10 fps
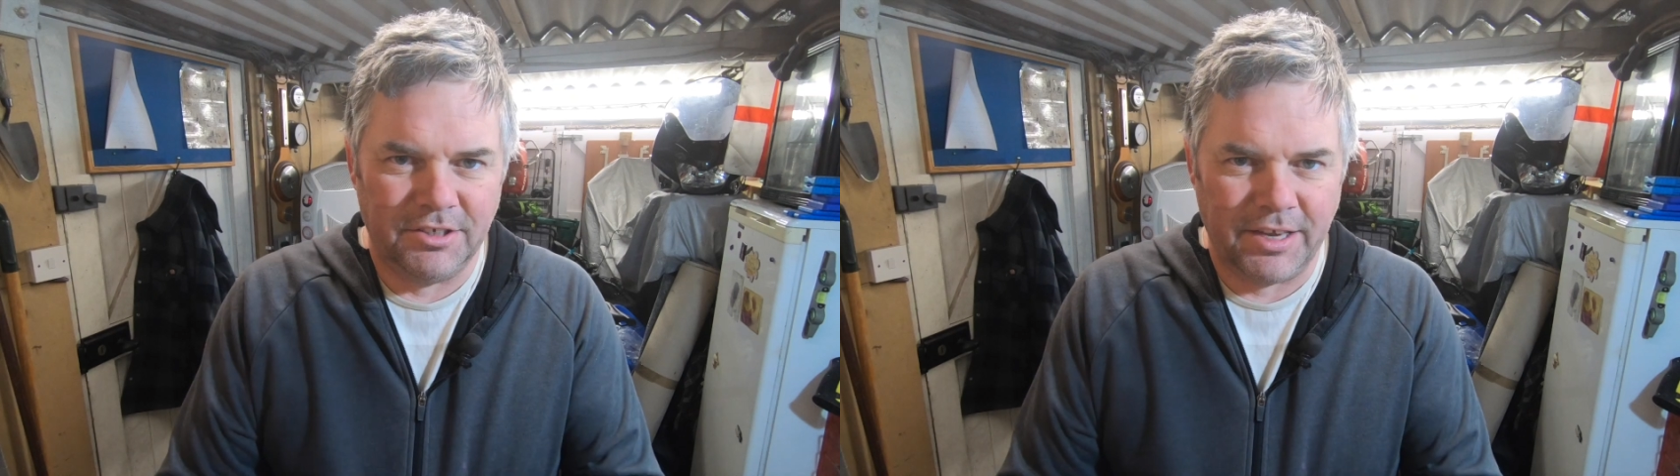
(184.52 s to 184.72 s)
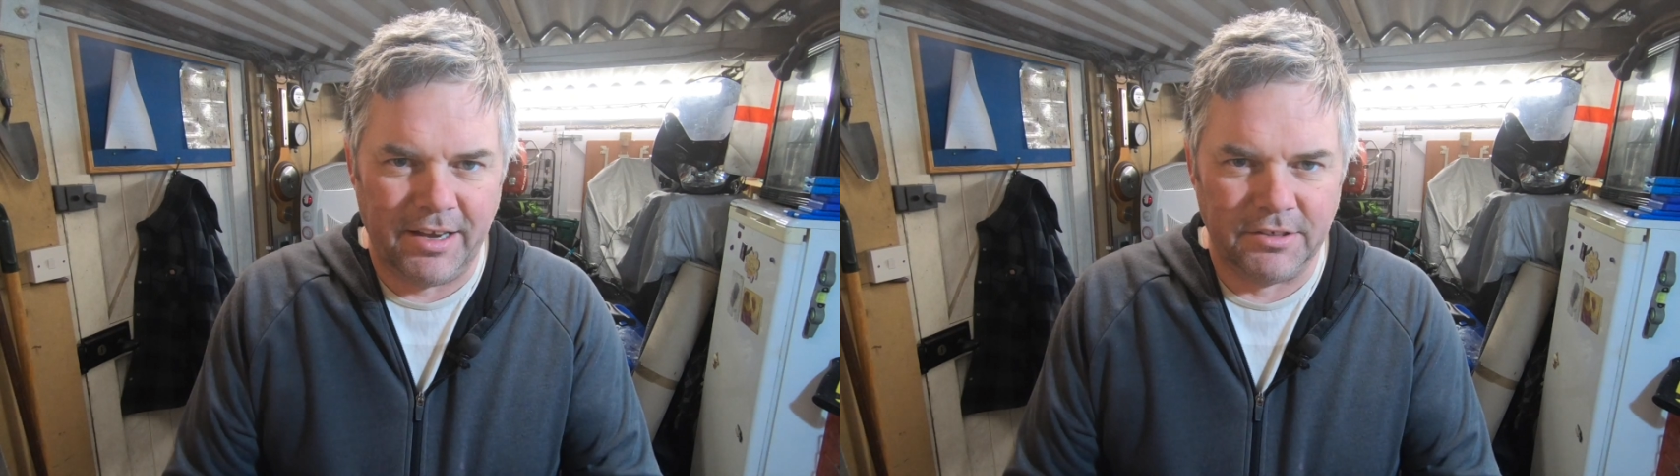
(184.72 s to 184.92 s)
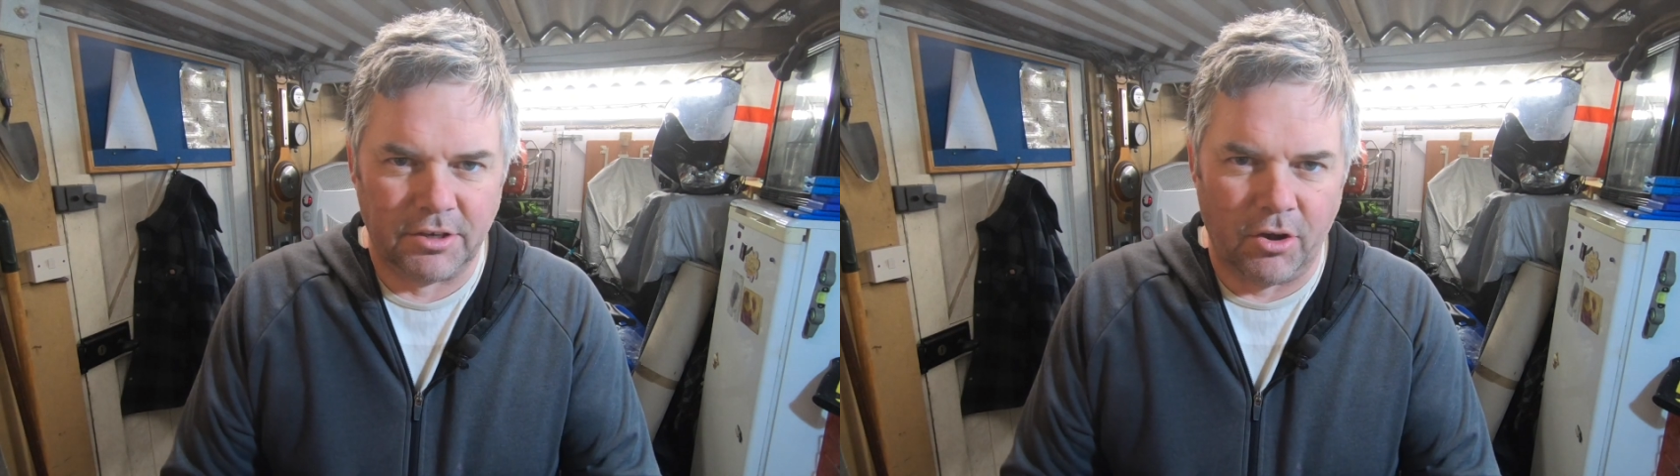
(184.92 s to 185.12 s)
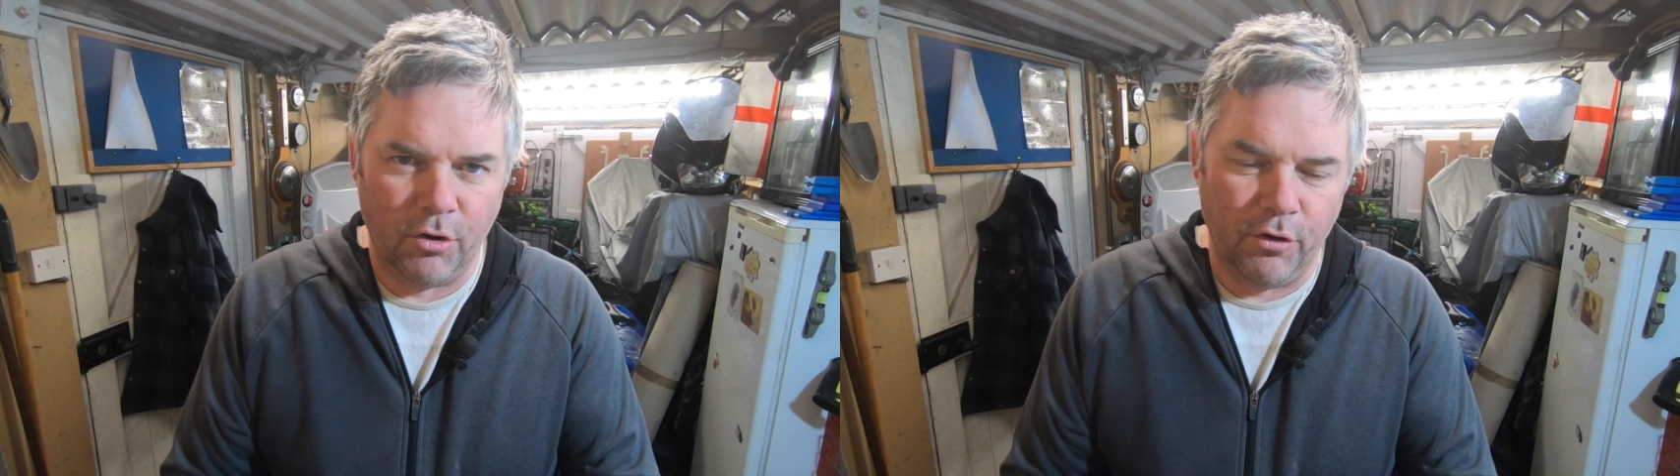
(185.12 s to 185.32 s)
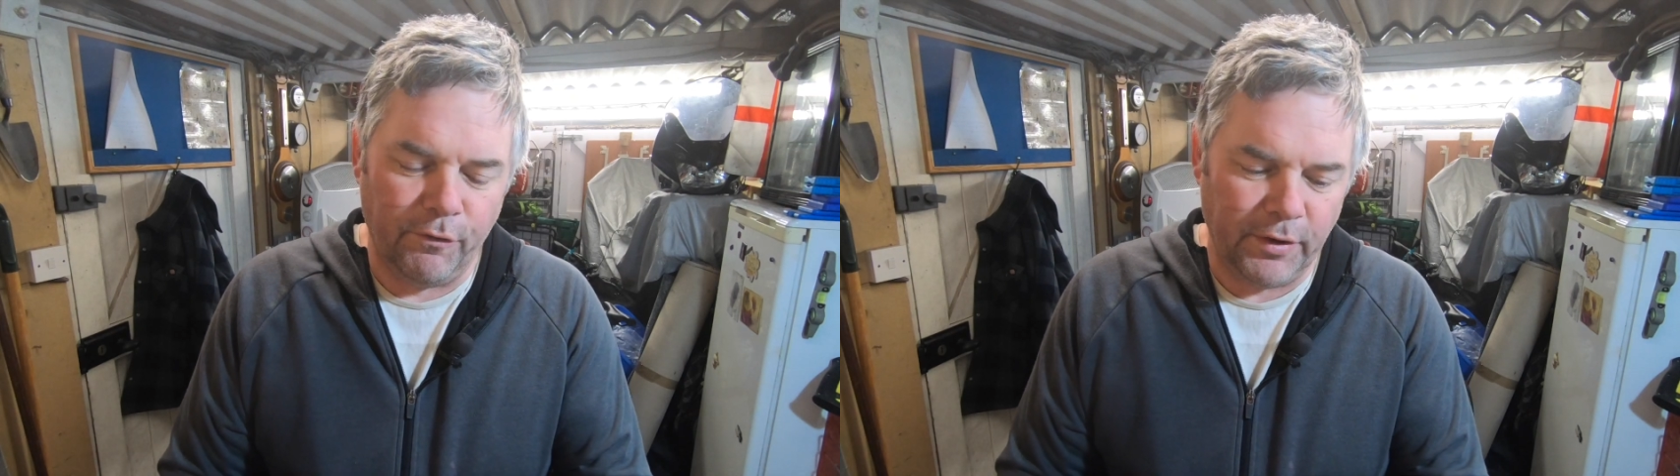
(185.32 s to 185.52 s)
task
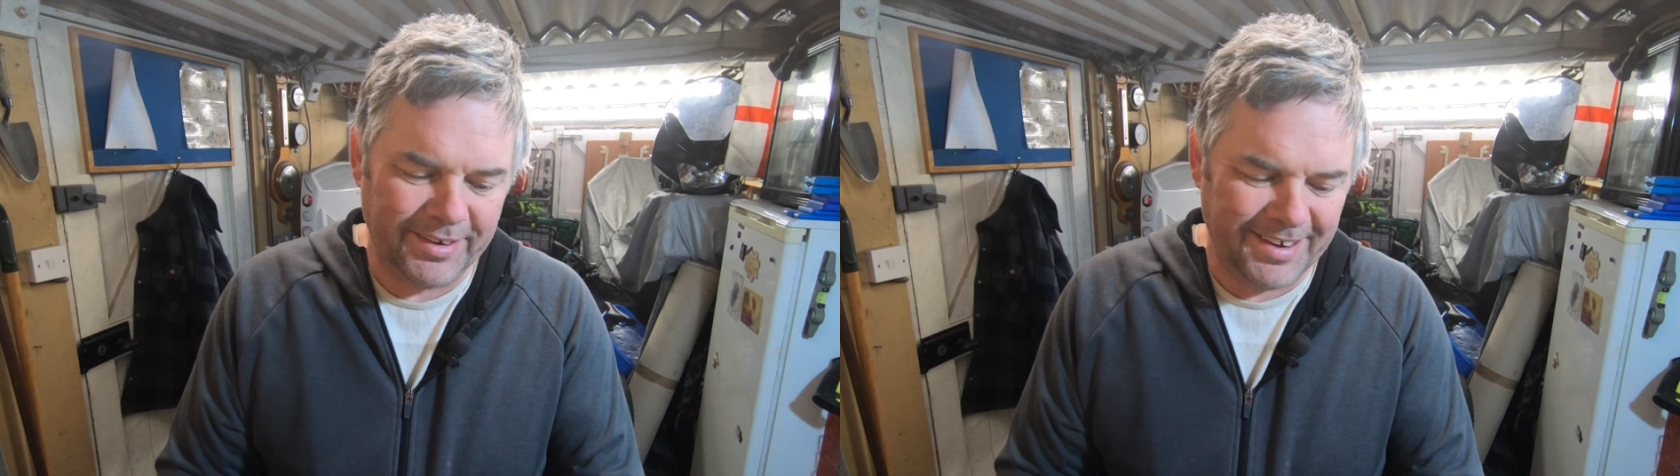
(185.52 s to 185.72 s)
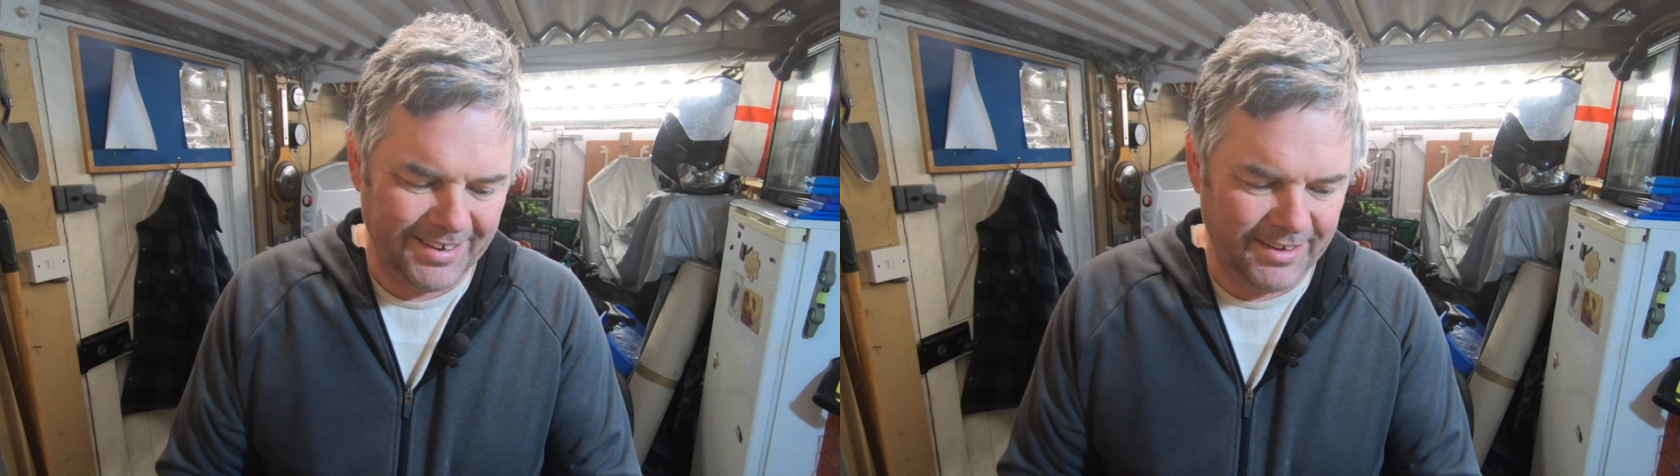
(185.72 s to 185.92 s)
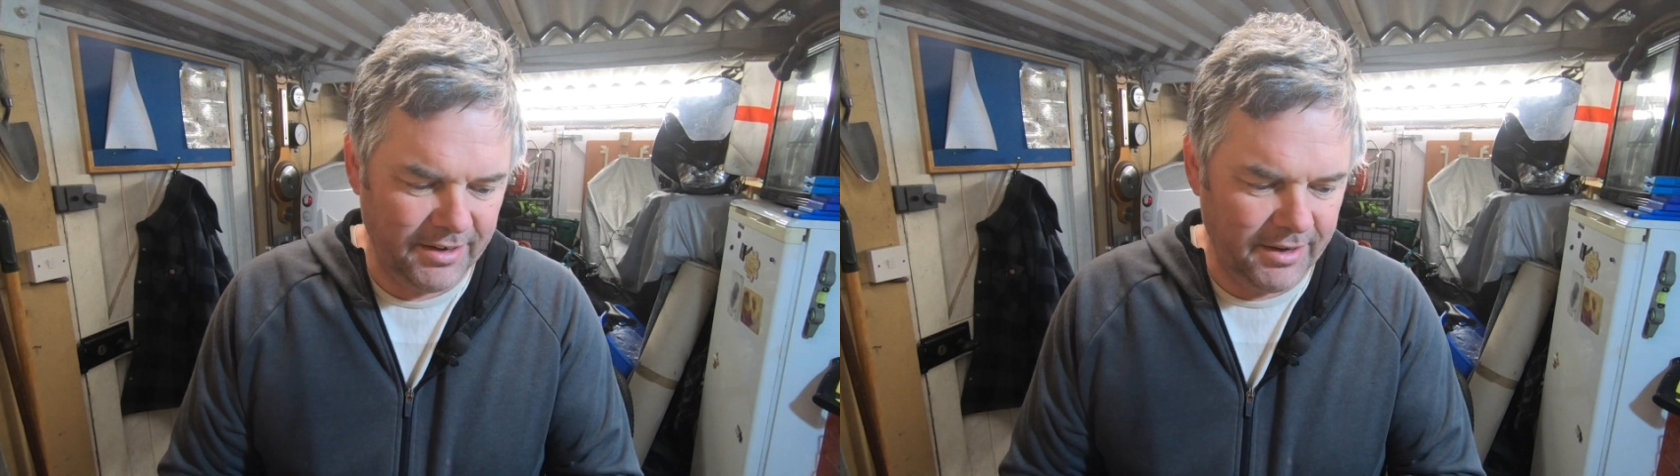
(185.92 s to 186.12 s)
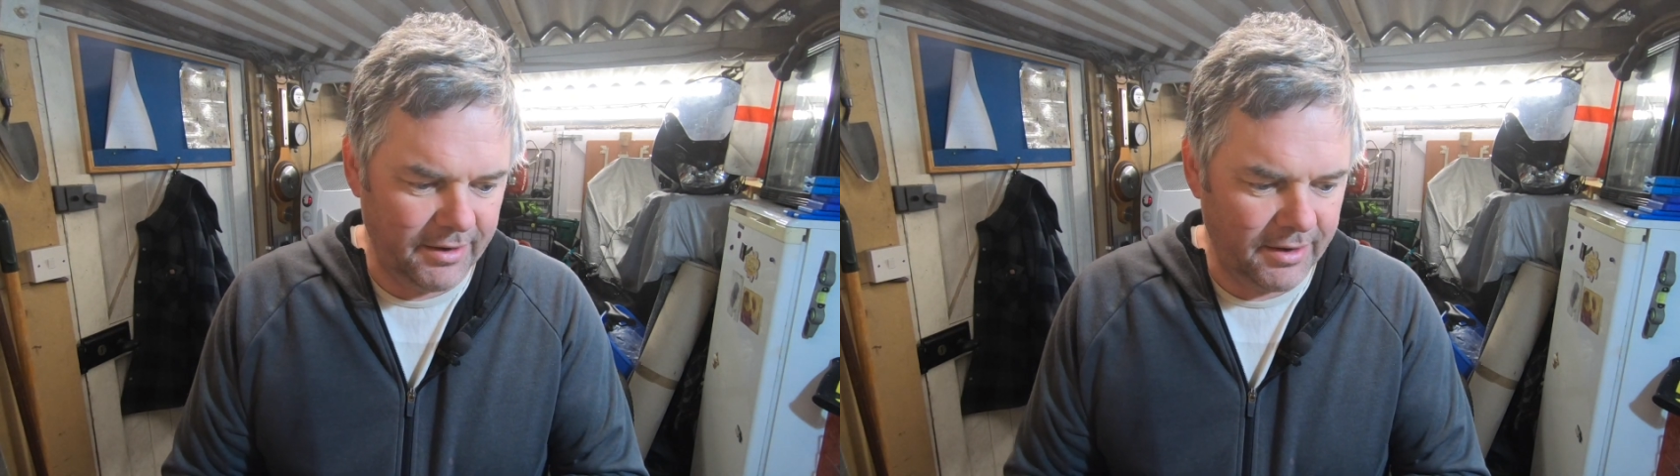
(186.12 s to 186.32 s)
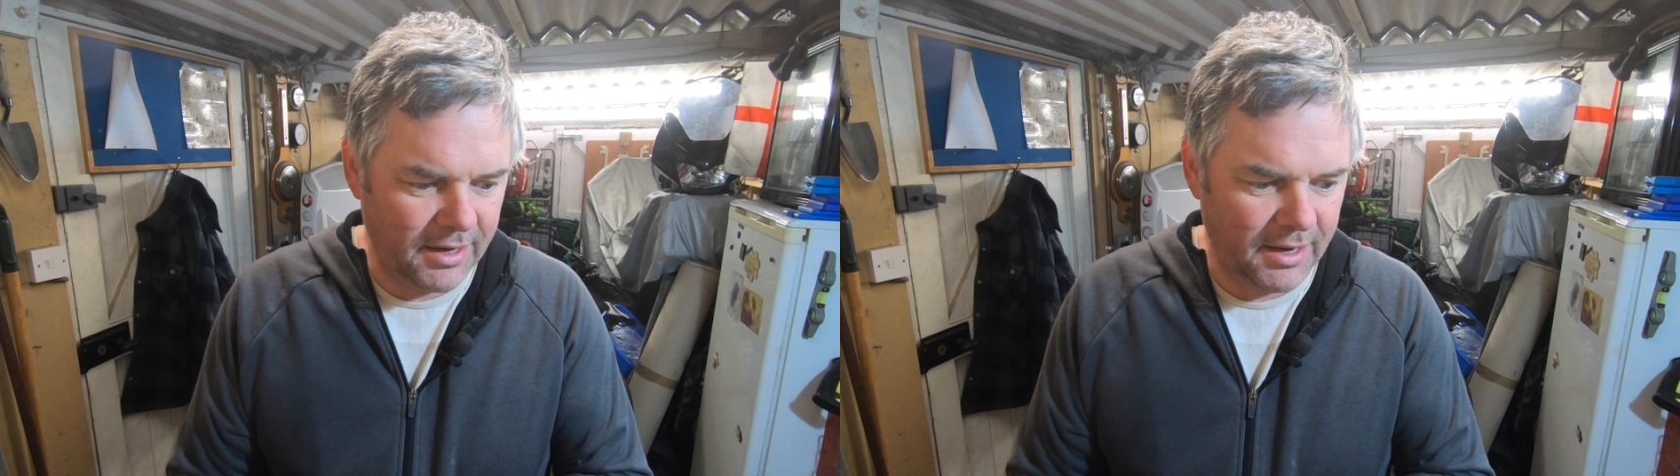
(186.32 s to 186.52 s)
of cleaning
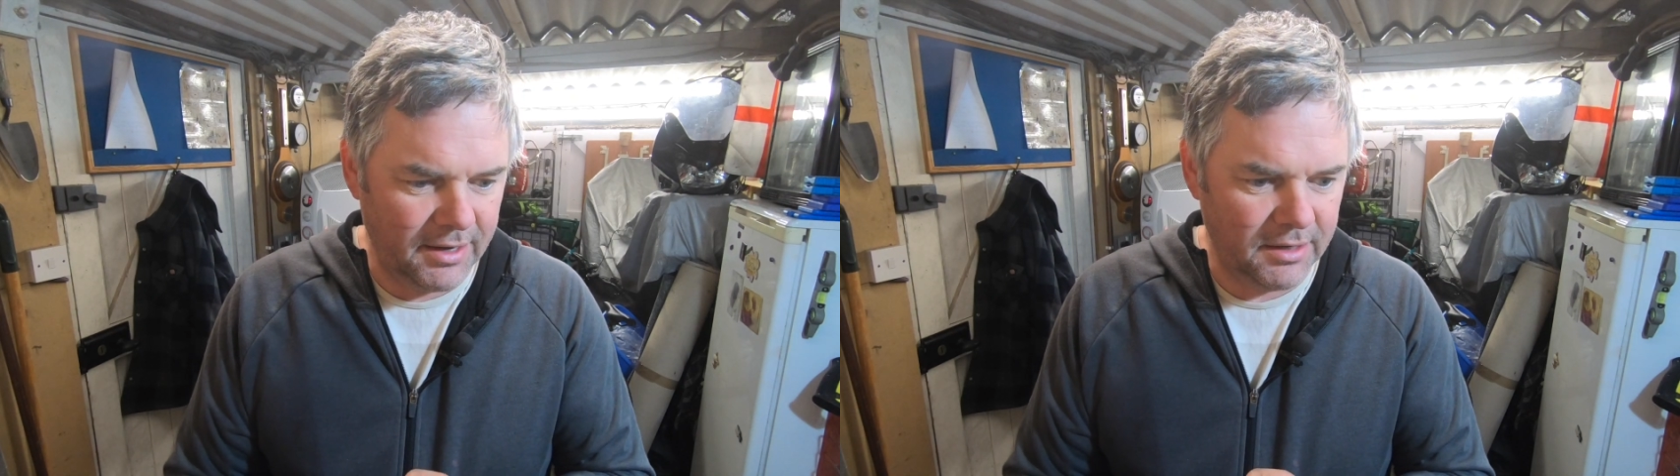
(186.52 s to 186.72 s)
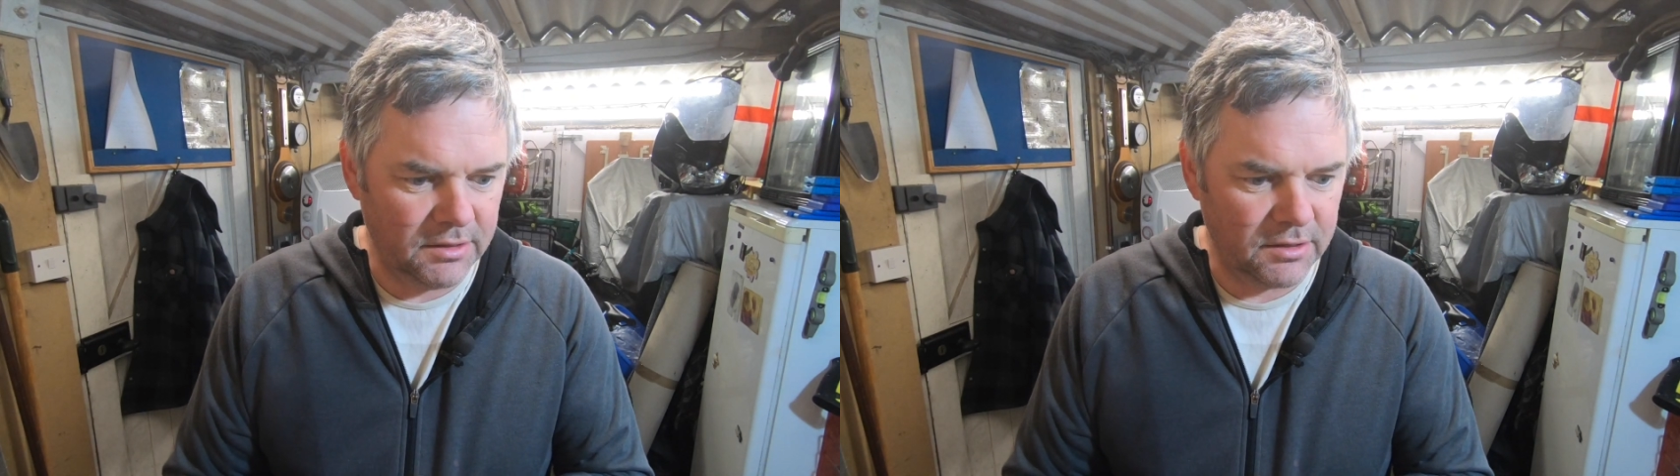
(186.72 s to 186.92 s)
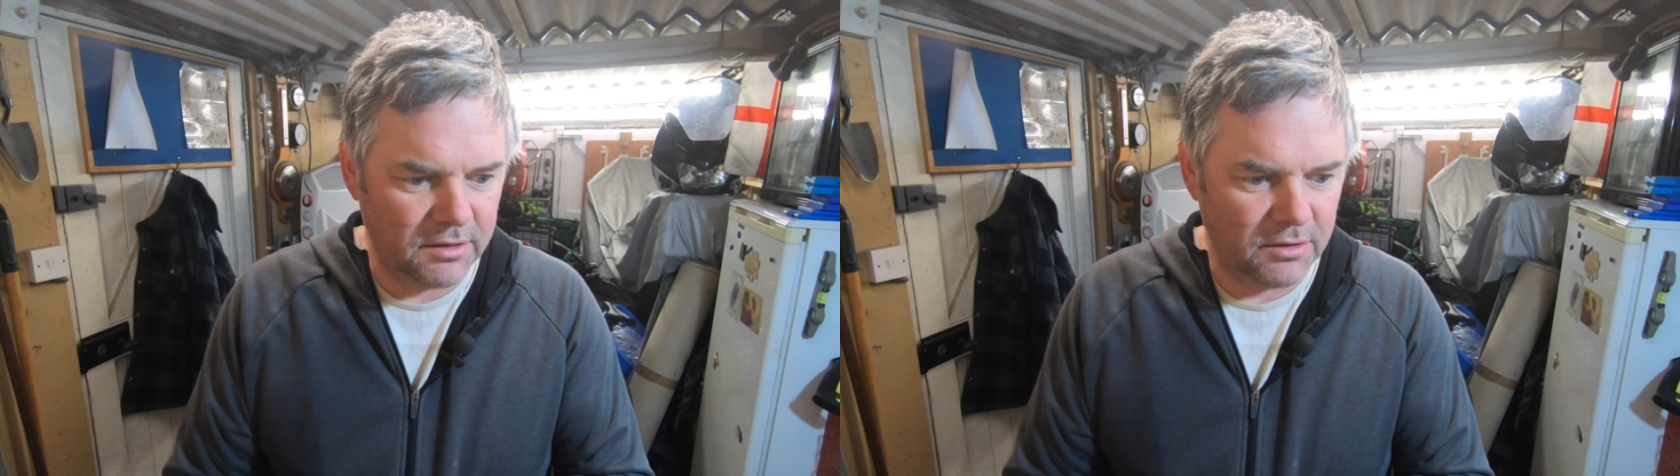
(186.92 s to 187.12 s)
and